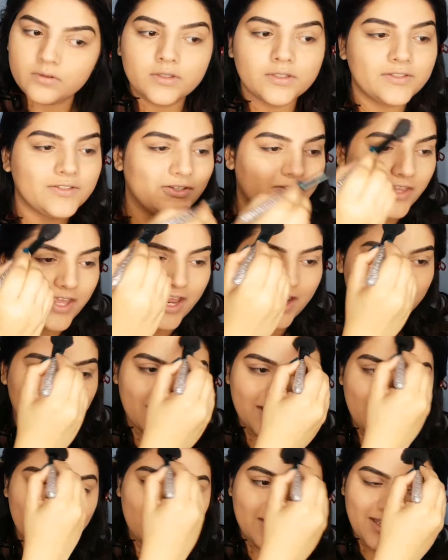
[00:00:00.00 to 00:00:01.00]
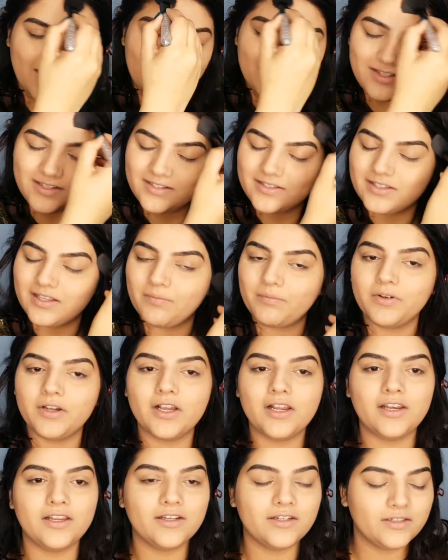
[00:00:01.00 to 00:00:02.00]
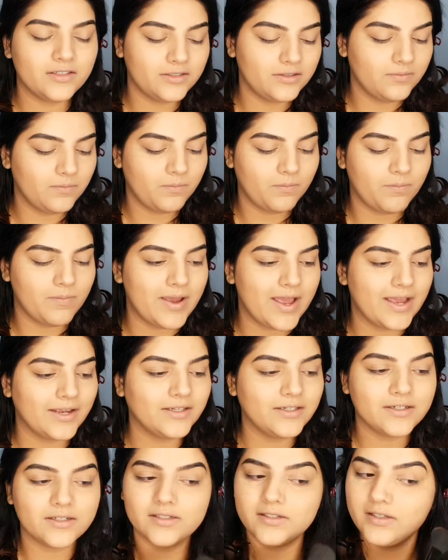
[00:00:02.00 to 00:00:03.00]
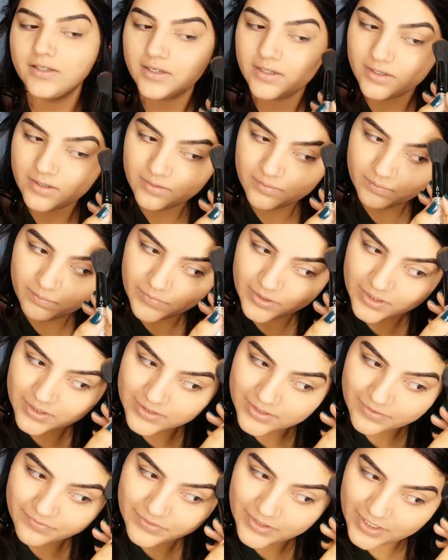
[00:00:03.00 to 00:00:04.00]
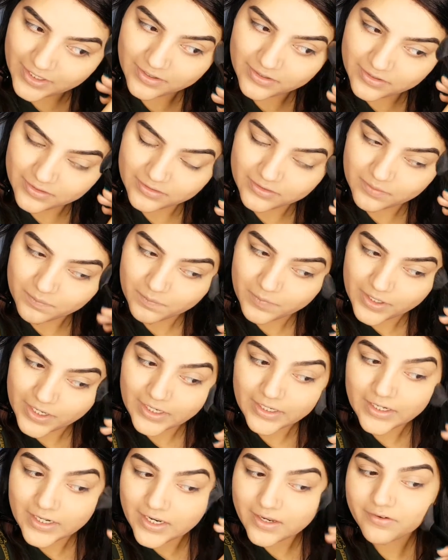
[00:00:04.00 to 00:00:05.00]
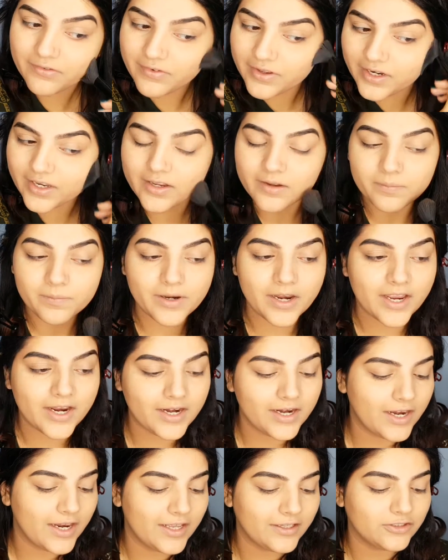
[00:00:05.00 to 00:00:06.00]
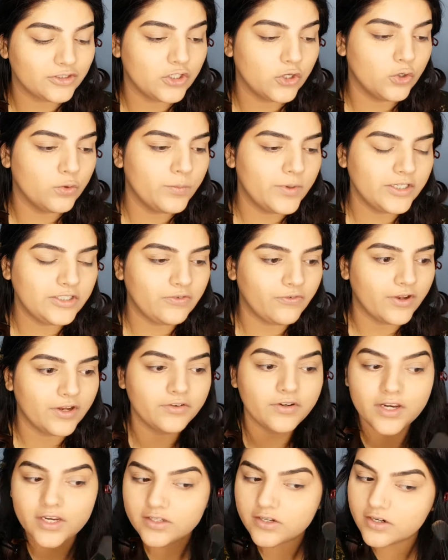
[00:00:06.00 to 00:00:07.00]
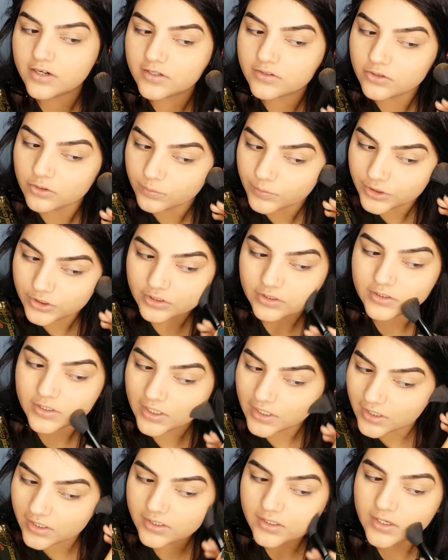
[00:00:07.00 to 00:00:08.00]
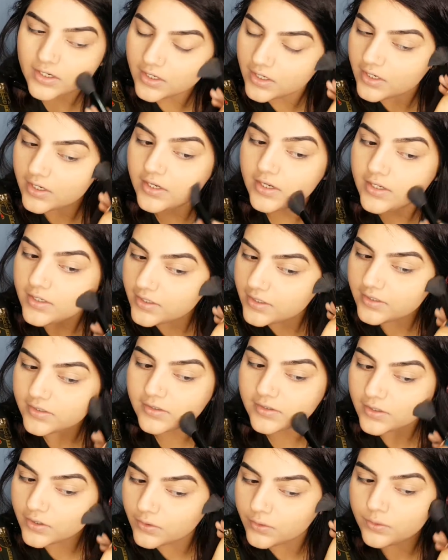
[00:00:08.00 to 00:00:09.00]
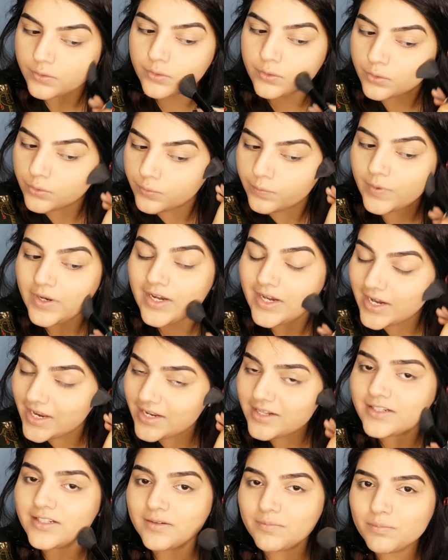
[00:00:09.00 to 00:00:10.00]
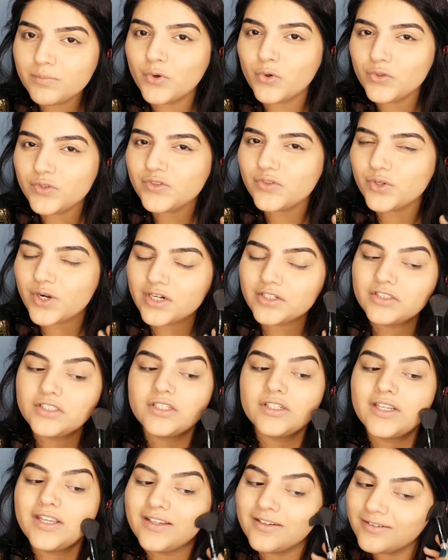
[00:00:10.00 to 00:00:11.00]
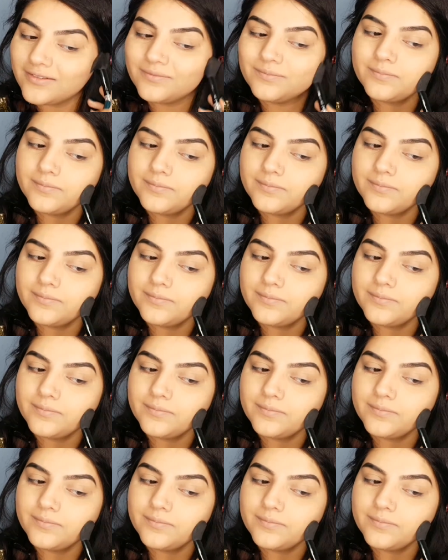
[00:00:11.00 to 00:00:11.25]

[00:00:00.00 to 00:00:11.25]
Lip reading: so that it gets some color back, because I've taken it completely when I applied like so much foundation and so much concealer. So we need some bone structure here.